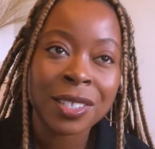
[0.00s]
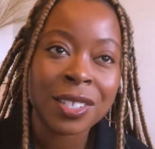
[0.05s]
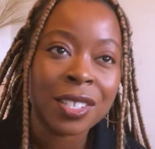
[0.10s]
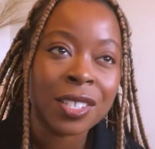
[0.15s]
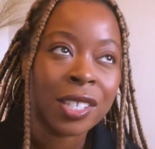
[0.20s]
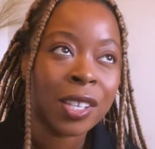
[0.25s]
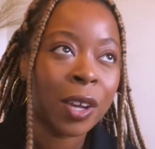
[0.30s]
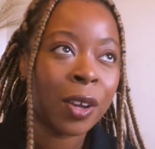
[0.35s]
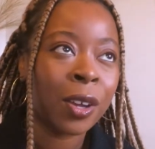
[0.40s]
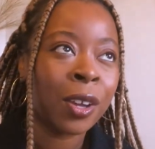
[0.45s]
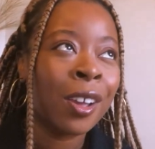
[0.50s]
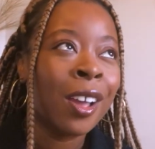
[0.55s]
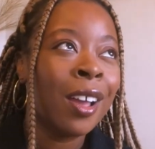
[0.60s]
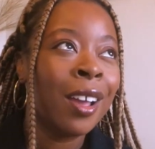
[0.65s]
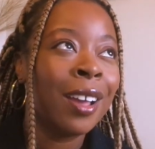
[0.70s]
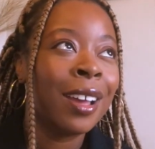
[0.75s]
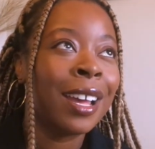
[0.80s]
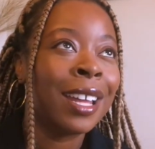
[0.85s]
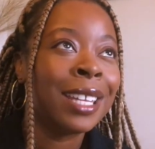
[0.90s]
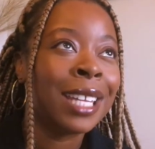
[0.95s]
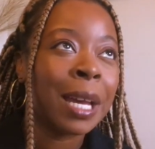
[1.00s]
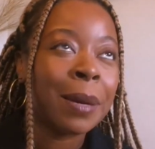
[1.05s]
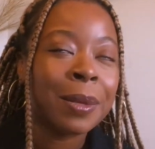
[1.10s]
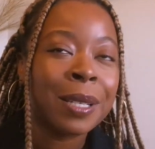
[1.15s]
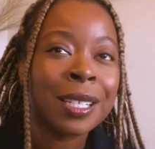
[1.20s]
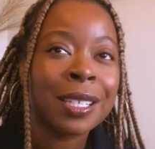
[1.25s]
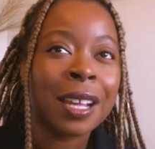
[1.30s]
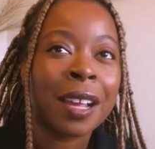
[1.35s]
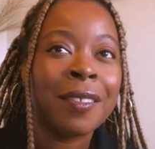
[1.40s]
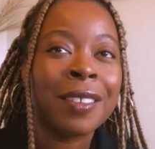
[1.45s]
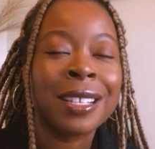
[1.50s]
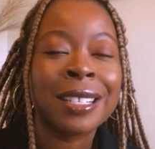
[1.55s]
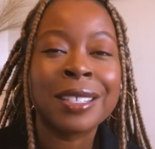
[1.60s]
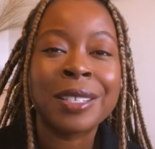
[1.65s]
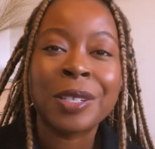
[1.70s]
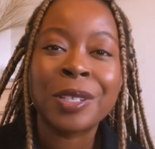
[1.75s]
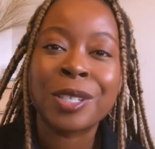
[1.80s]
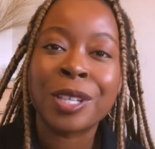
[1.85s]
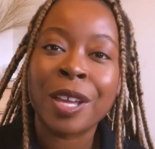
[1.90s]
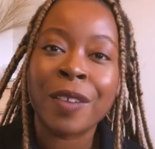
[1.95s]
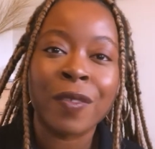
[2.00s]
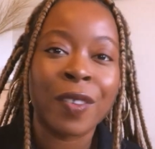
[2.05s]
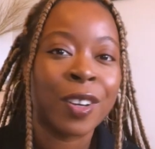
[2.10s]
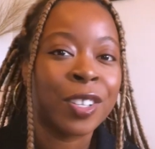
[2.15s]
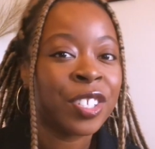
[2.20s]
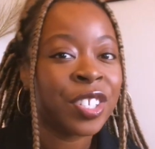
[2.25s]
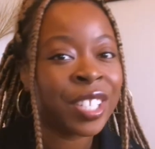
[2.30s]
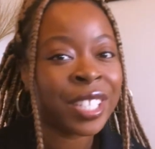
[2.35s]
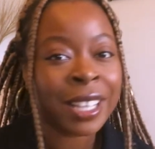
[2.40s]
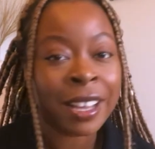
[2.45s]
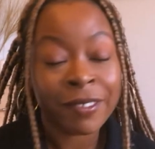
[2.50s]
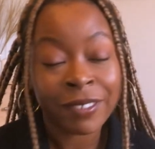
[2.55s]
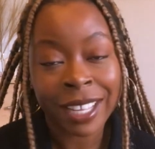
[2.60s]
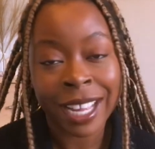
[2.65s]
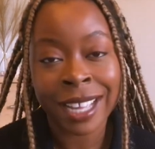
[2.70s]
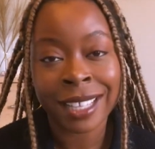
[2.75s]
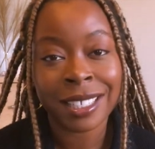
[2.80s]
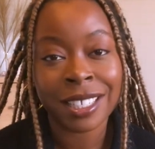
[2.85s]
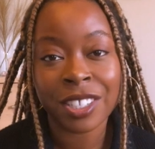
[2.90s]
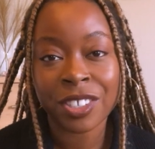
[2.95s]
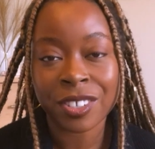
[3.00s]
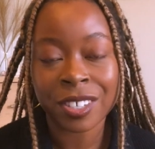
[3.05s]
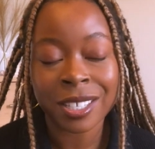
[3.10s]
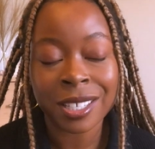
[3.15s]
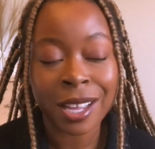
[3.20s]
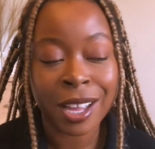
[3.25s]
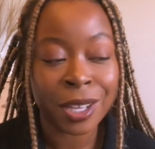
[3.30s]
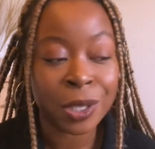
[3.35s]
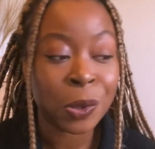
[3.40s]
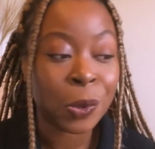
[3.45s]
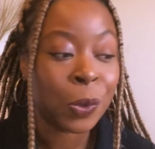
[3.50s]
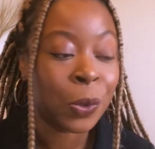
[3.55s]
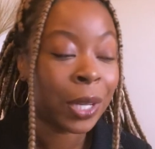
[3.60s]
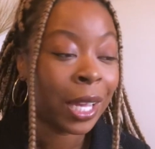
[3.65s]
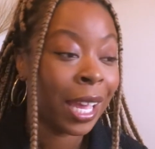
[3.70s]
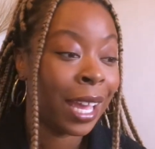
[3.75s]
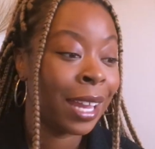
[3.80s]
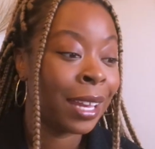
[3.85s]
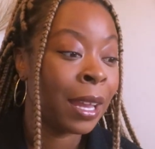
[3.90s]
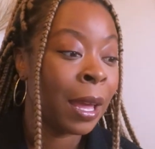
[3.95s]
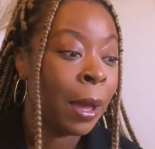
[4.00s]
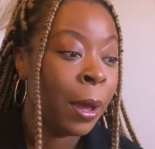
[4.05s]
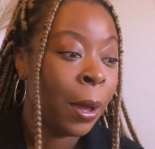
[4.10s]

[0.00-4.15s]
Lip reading: So in the episodes that I listened to so far, she doesn't have guests, it's just her talking,